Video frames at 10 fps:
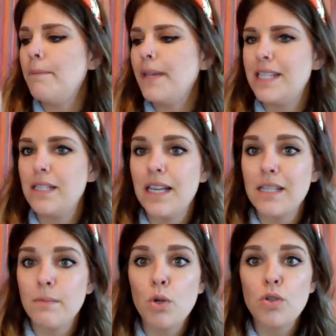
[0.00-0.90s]

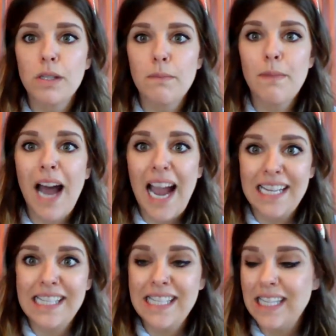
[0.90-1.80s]
it's mostly
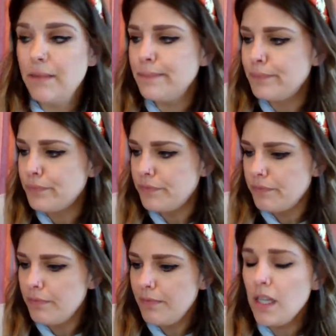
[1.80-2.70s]
icy.
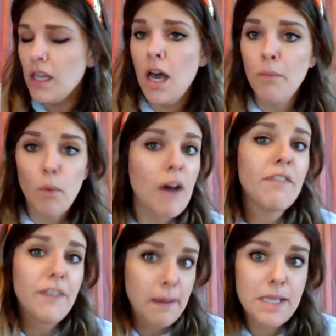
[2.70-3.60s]
A
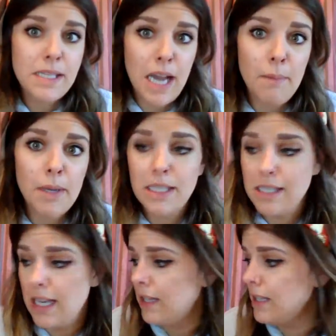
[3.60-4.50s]
famous comet is
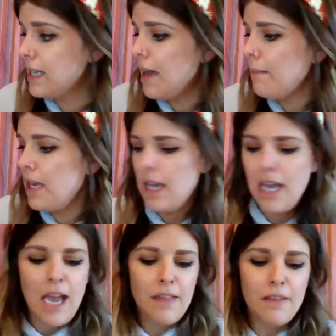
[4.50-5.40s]
Halley's Comet.
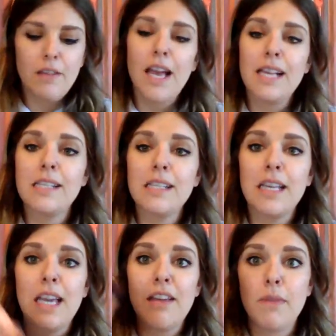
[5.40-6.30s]
And then the last thing they
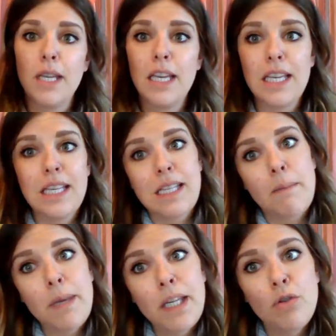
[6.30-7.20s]
gave me is a
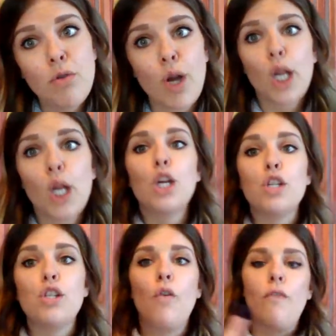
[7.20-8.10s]
meteoroid.
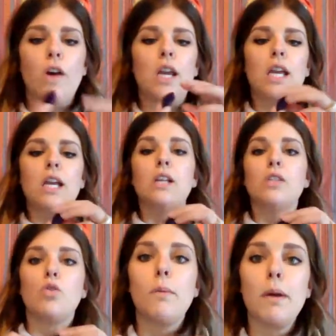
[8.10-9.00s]
So funny
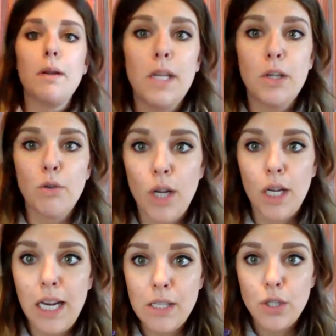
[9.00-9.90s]
story about a meteoroid.
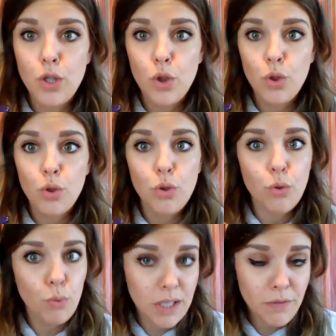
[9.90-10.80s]
It has
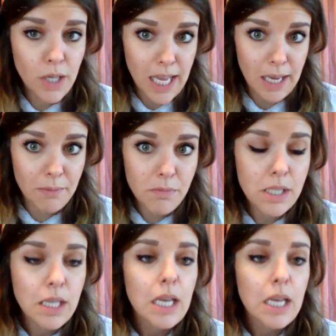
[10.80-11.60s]
3 different names.